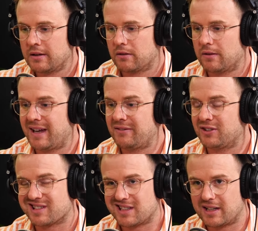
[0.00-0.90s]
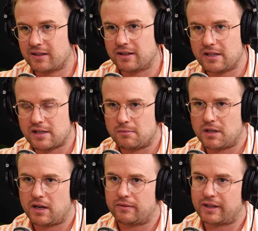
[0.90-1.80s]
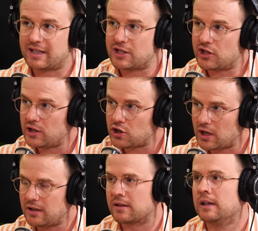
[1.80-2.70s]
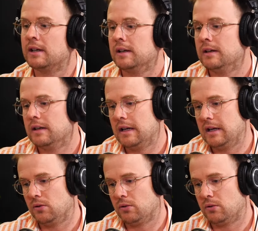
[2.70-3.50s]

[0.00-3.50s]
or if they haven't got started, this can be kind of like a cheat sheet in